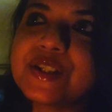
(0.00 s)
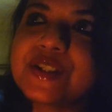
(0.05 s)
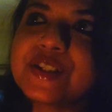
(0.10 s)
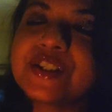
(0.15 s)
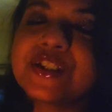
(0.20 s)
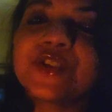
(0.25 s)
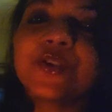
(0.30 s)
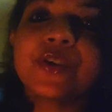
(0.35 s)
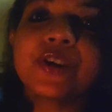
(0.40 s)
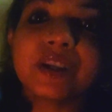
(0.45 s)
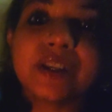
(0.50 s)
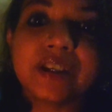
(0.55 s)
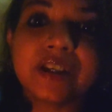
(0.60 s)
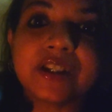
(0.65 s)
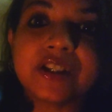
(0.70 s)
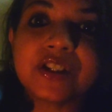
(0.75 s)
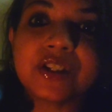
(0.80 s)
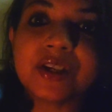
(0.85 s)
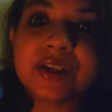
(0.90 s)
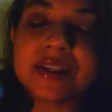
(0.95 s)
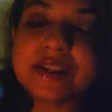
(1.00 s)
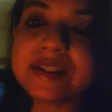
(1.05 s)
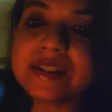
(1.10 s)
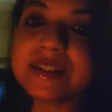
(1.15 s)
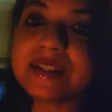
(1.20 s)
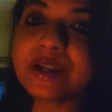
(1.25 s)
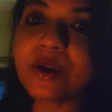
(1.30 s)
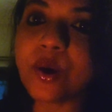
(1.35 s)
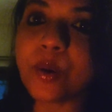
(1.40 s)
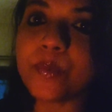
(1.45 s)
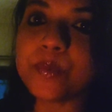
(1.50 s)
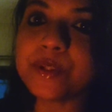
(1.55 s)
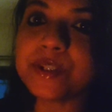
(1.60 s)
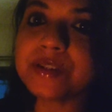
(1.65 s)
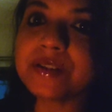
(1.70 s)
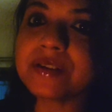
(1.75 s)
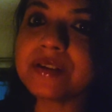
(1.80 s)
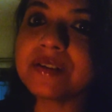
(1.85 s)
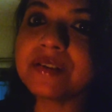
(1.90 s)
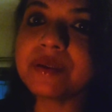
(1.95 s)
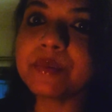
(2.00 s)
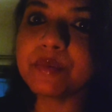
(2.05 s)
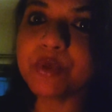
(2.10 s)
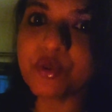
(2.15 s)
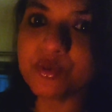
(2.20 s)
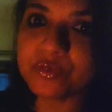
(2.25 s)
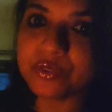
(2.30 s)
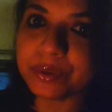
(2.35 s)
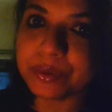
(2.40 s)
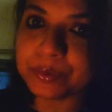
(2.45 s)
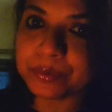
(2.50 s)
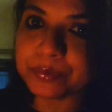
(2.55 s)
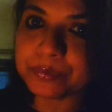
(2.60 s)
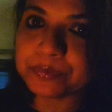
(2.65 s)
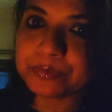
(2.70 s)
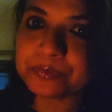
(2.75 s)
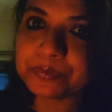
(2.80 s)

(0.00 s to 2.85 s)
So Ganesha is the obstacle remover.